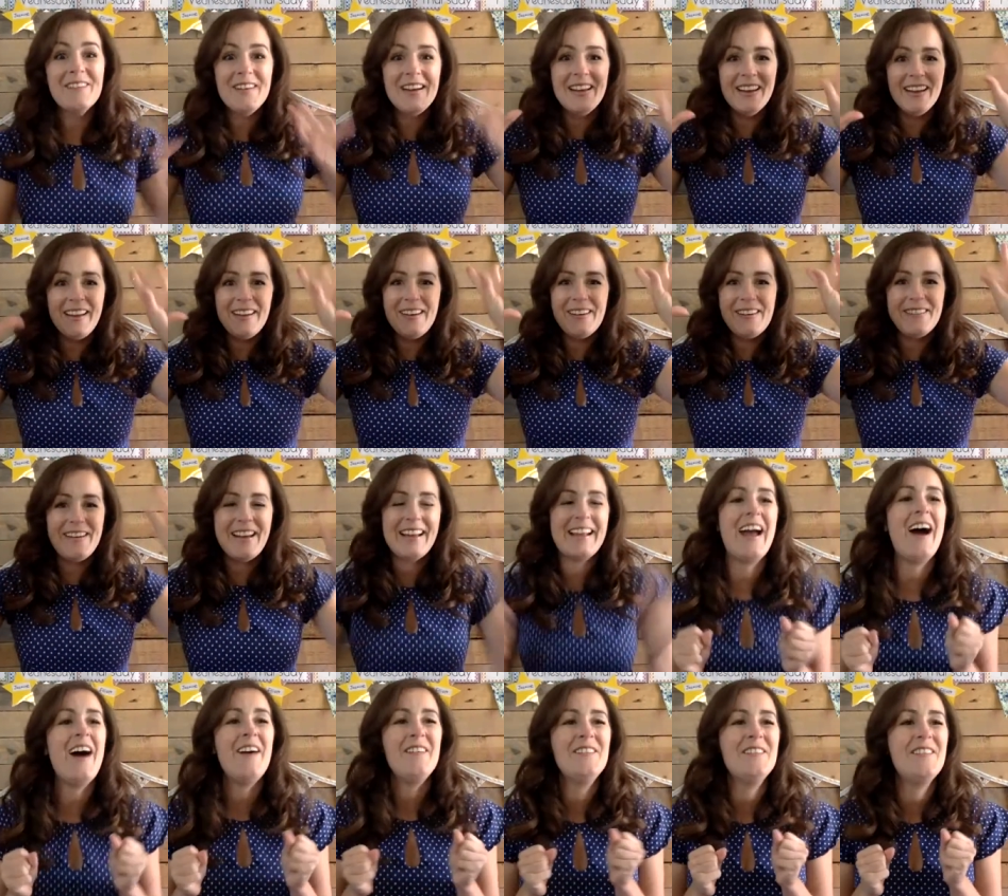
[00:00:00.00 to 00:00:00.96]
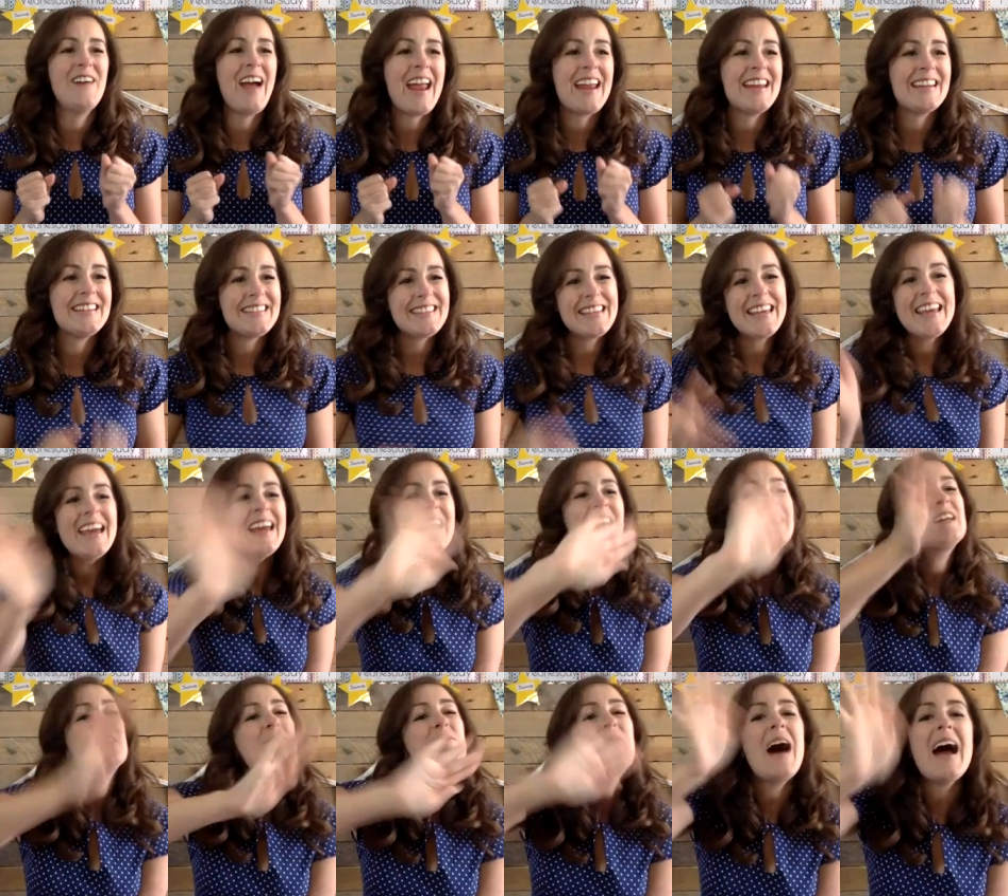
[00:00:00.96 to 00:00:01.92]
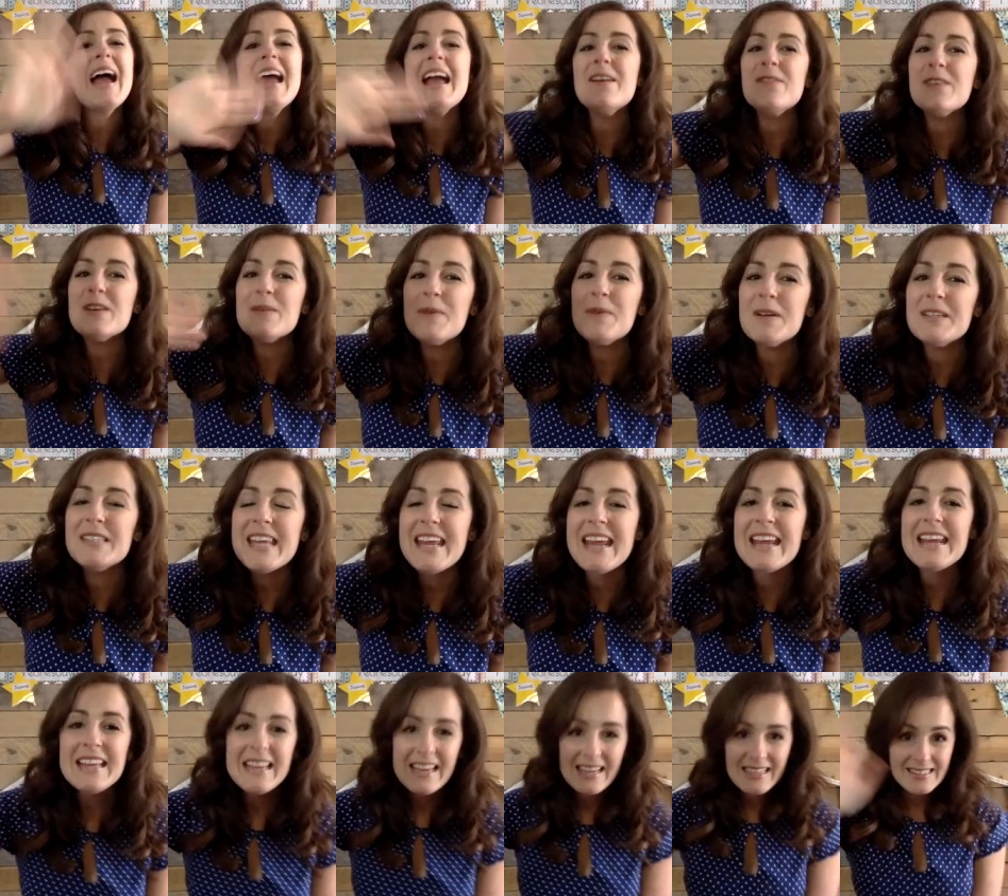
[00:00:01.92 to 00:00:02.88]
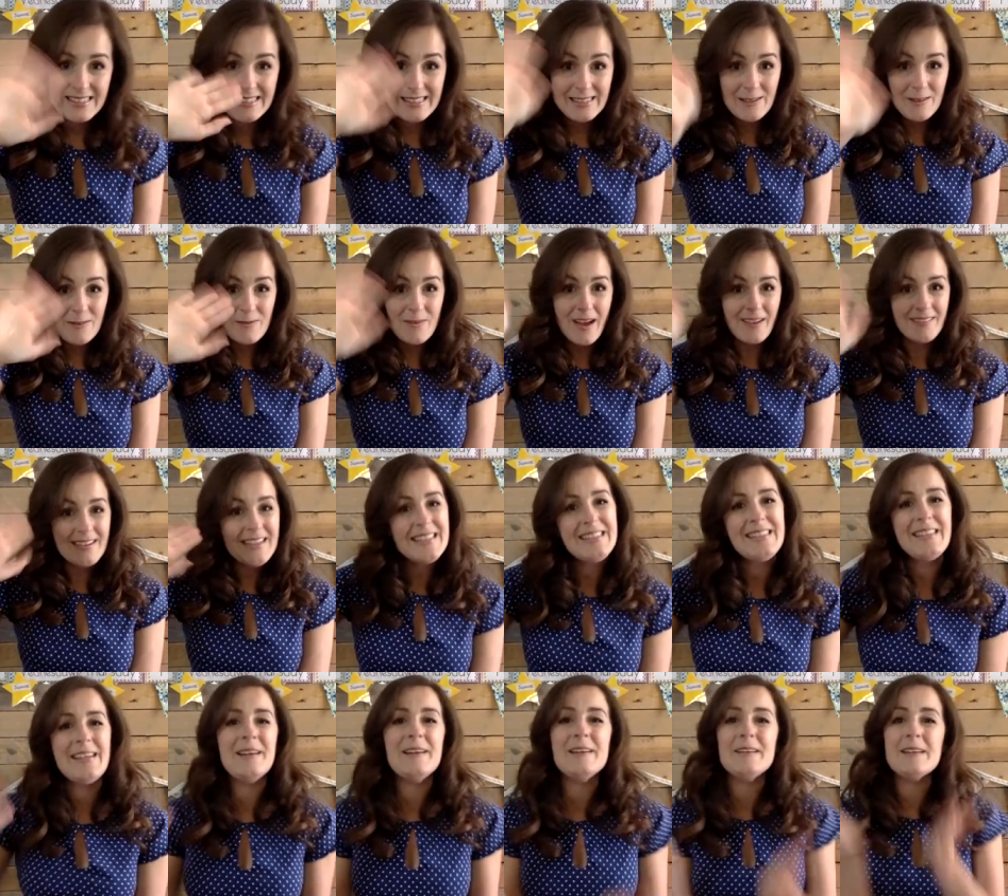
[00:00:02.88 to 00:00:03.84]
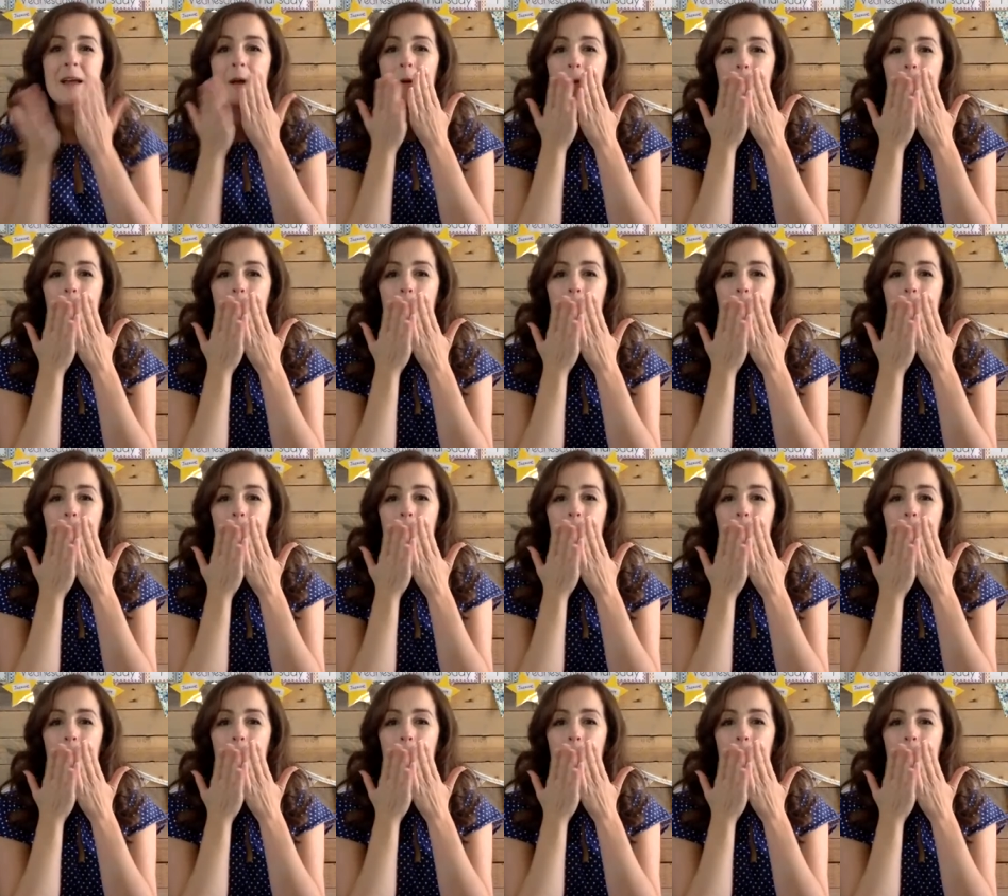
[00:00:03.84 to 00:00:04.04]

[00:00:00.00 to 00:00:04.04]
Woohoo! I can't wait. Goodbye, everybody. See you very soon.